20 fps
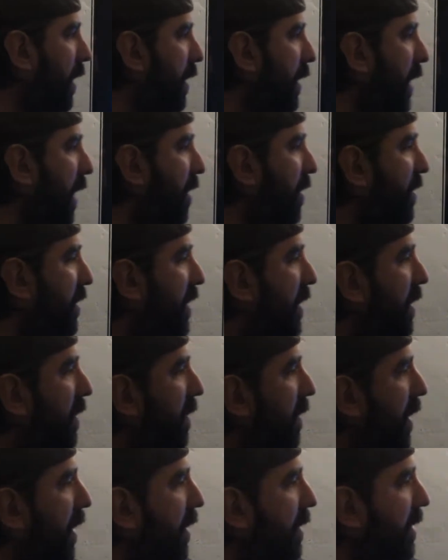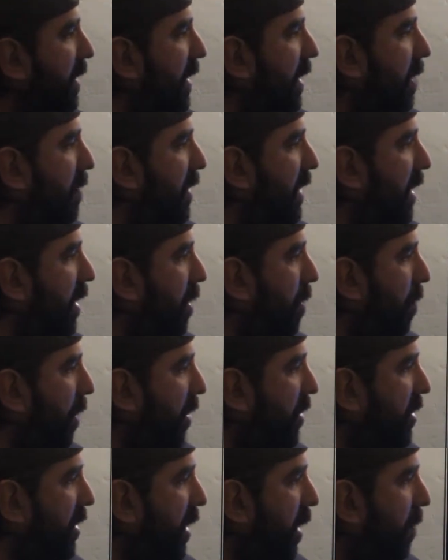Now you see TIW here
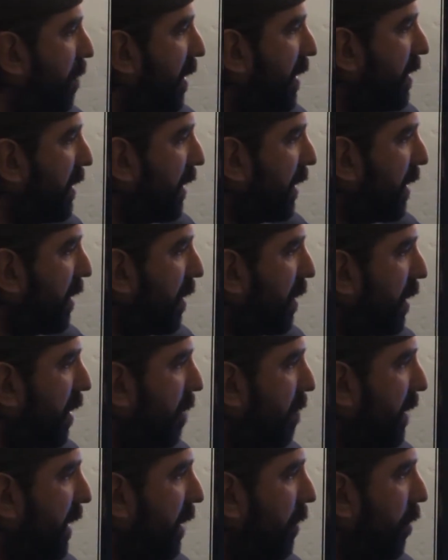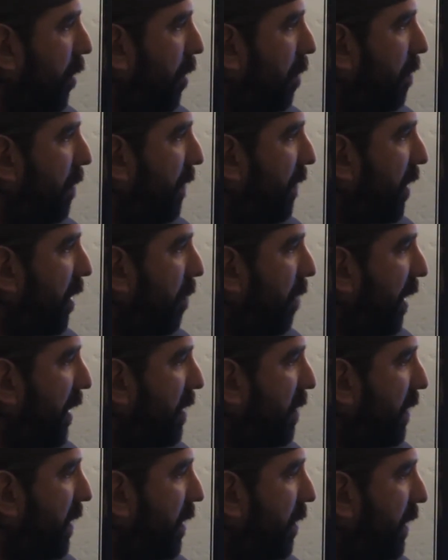marching up as a complete group. If you could
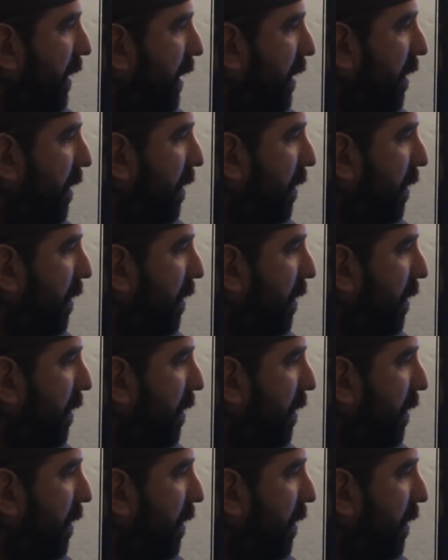pause the video, thank